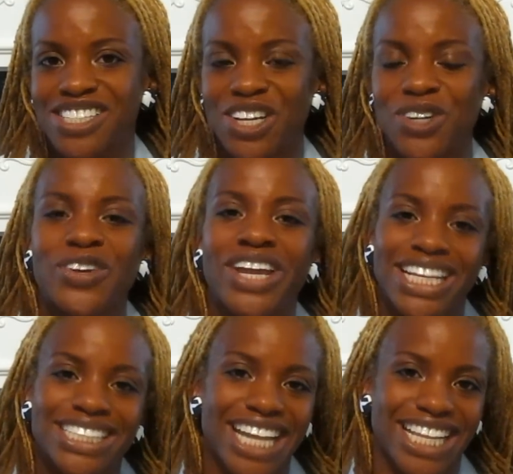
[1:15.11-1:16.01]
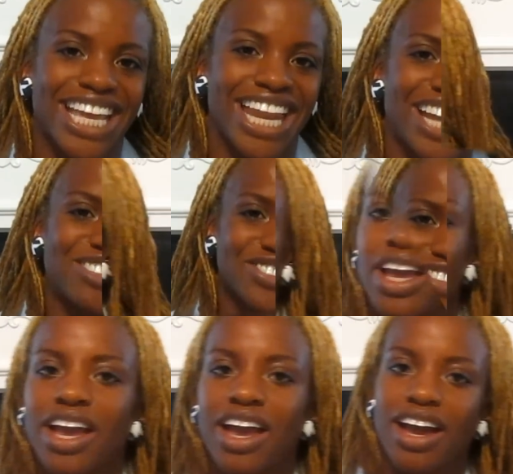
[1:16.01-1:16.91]
so check that out.
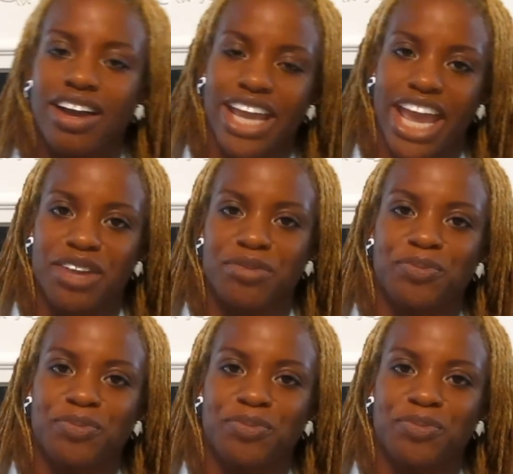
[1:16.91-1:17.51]
Okay,